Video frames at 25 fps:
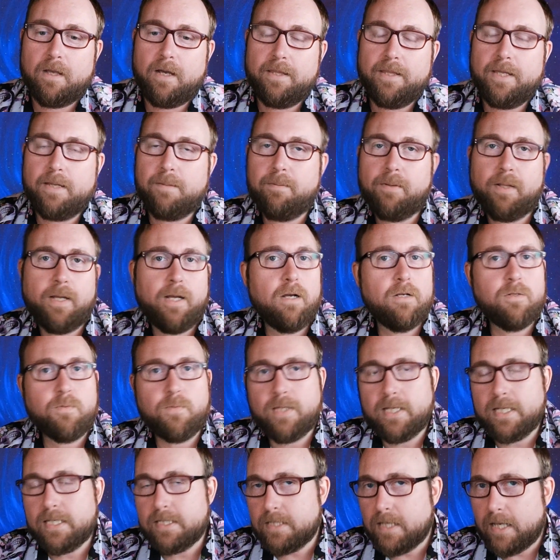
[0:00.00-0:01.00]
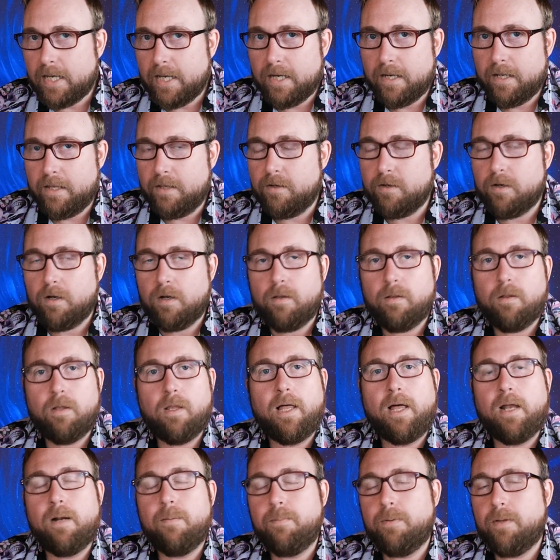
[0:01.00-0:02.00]
I think players with anxiety. There are a
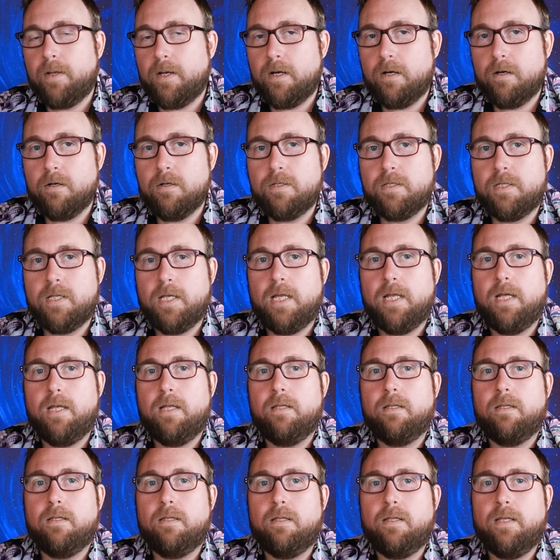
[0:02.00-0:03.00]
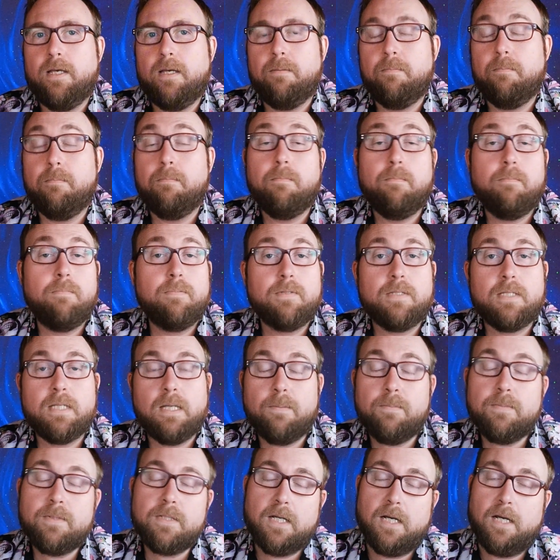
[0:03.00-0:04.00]
lot of players that
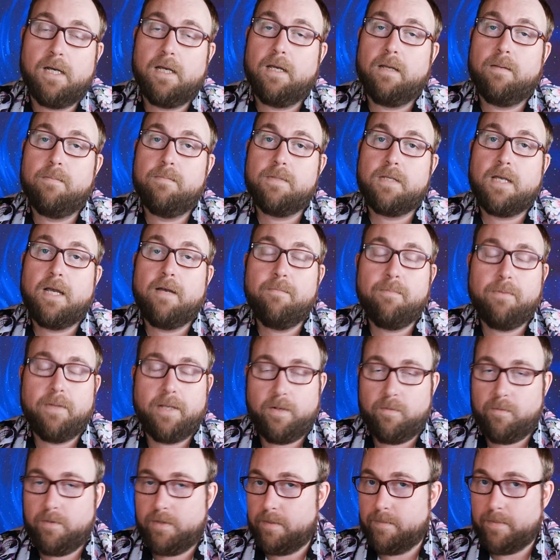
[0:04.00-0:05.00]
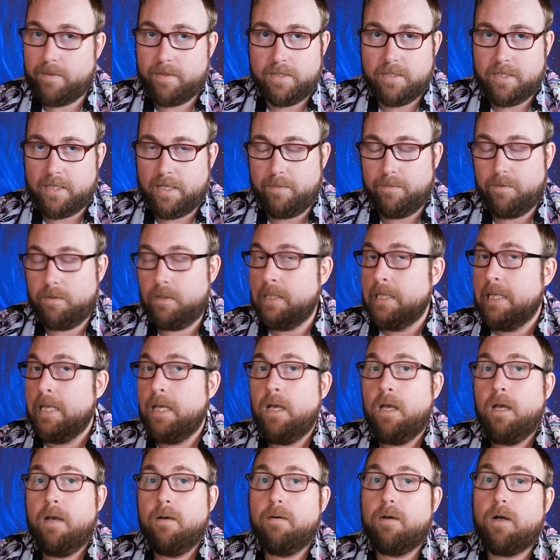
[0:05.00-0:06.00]
sometimes I played with them at the table
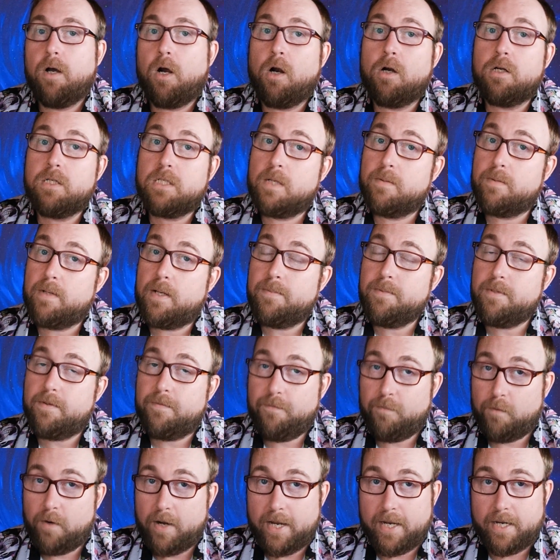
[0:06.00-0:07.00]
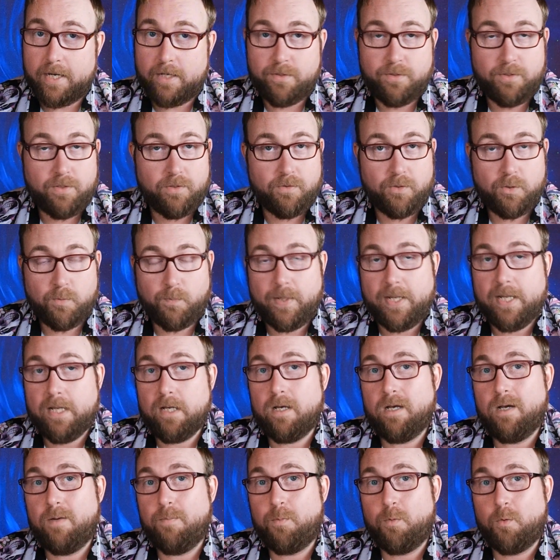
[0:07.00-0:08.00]
are sometimes afraid to speak
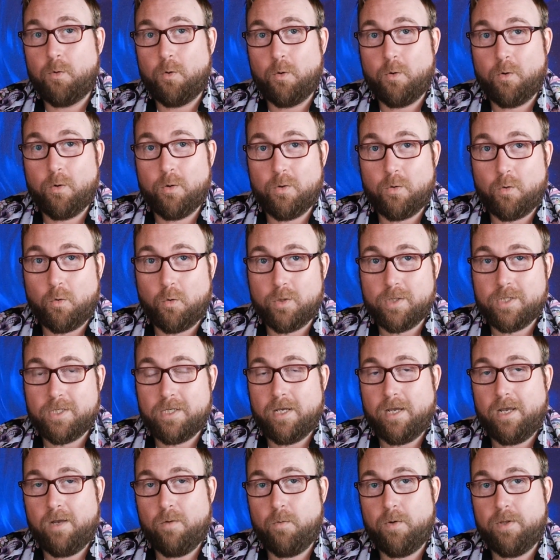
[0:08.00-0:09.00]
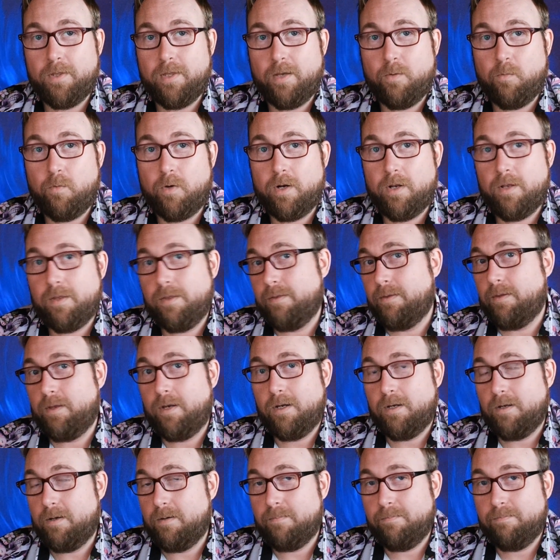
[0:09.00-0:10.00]
up or say what they want
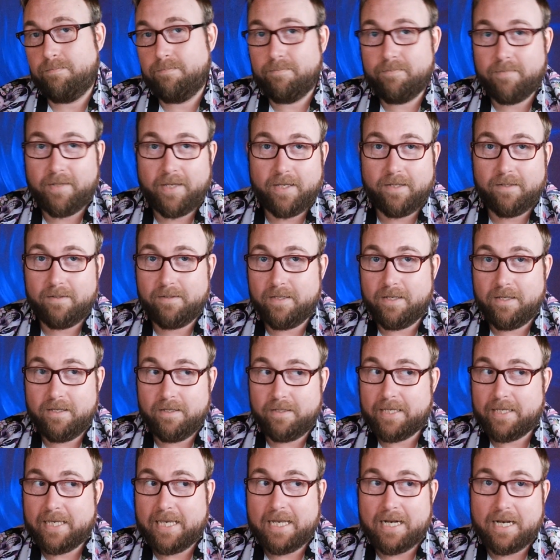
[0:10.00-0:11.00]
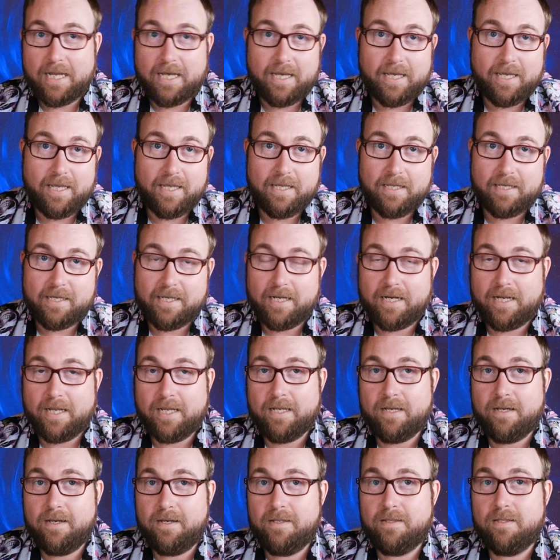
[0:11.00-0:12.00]
to, like can I
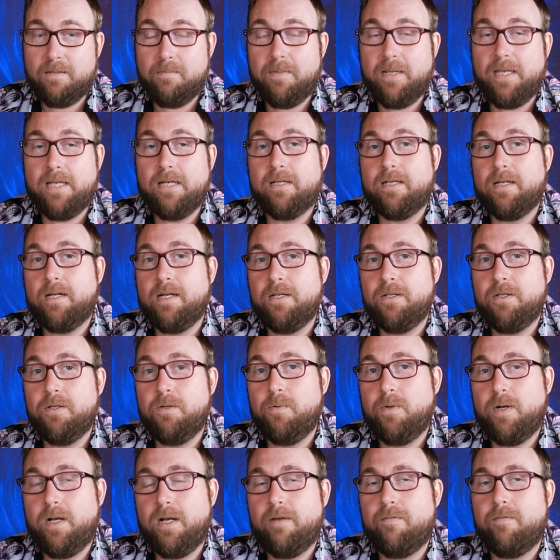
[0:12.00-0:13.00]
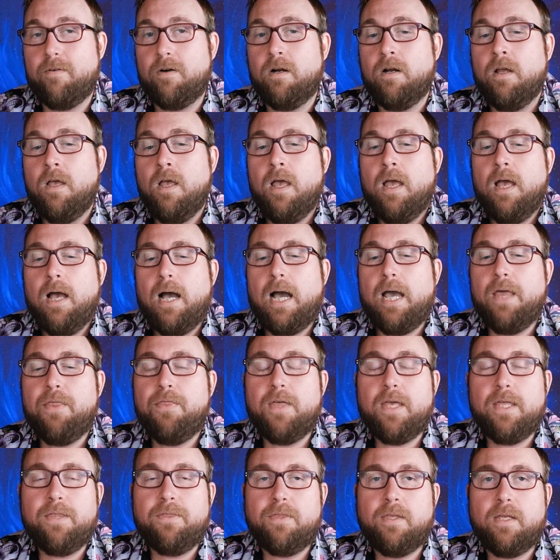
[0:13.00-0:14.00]
cut the meat? Can I do whatever? I
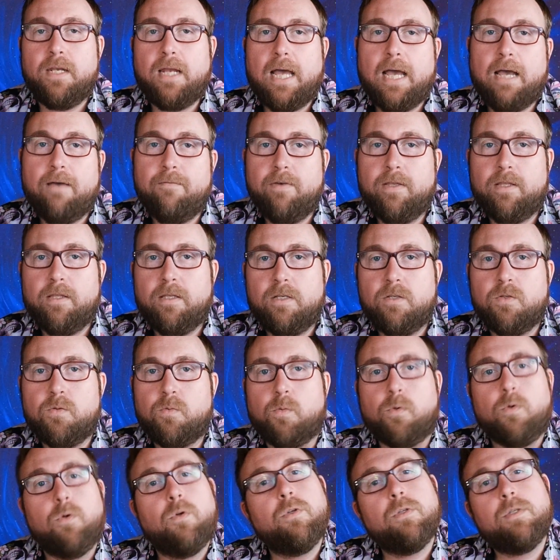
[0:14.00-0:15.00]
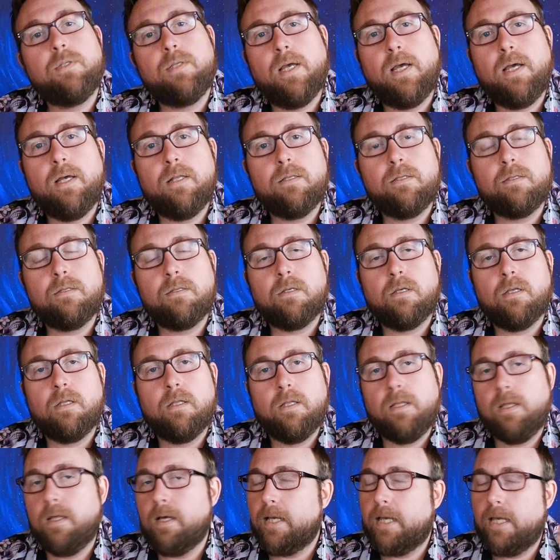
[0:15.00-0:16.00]
think that having these rule sets,
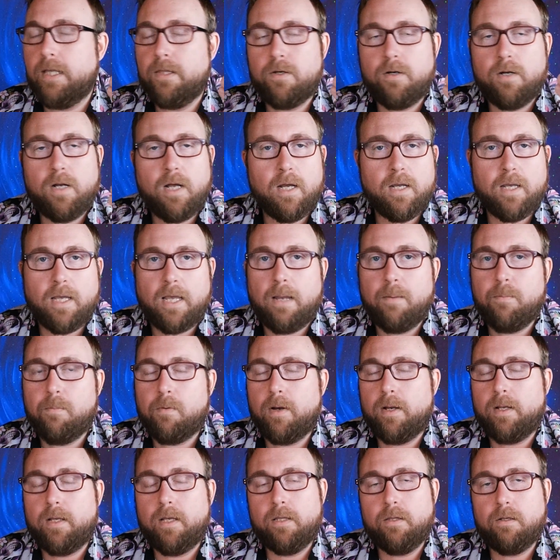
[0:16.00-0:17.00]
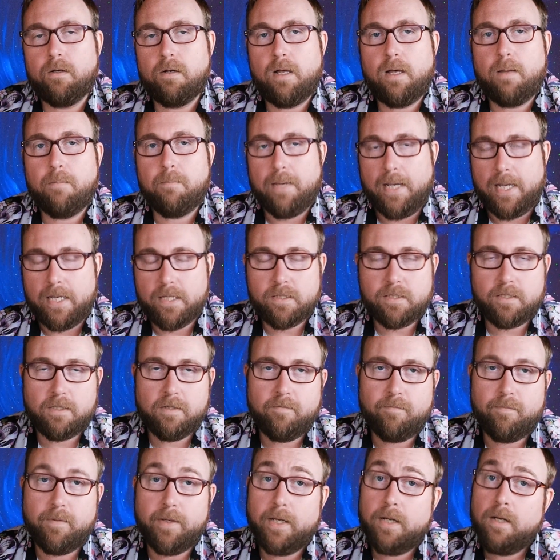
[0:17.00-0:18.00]
again, they're not game breaking, they're not
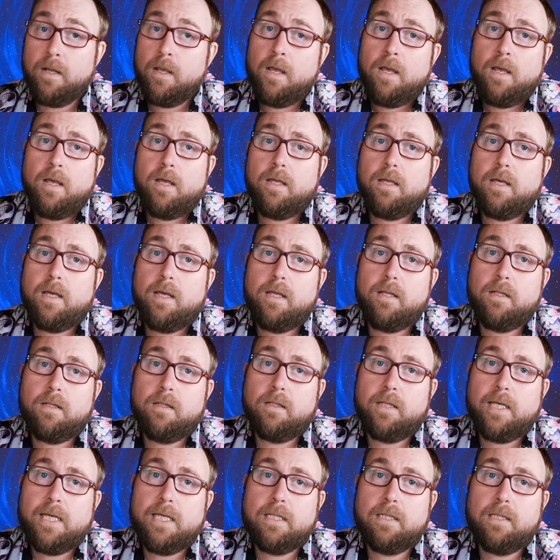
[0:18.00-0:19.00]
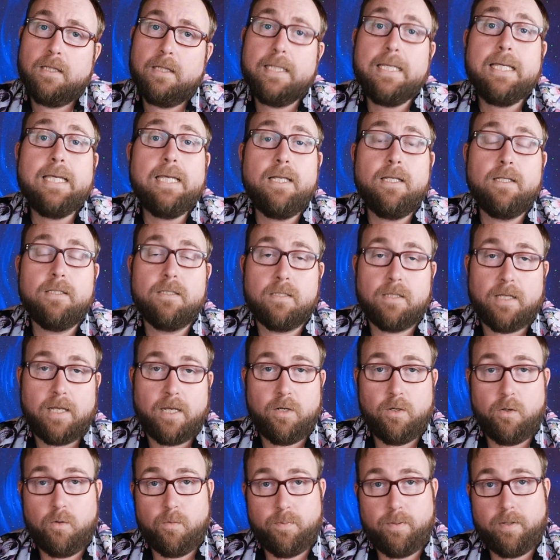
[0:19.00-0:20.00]
massive, but it leads
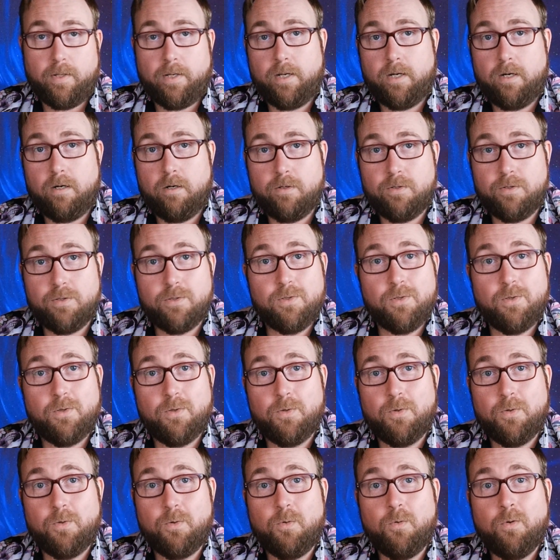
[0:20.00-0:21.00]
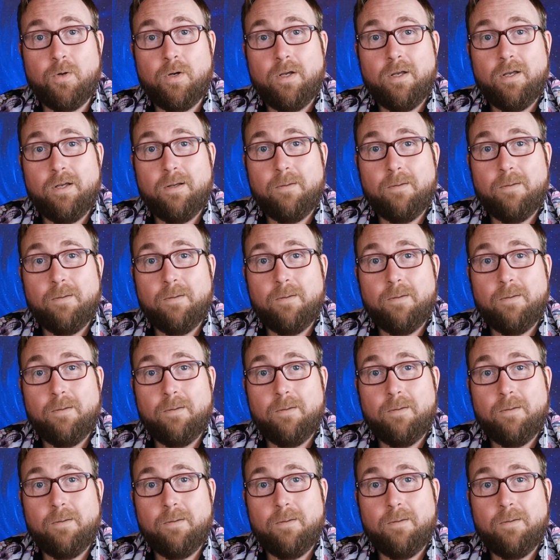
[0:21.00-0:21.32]
a new player to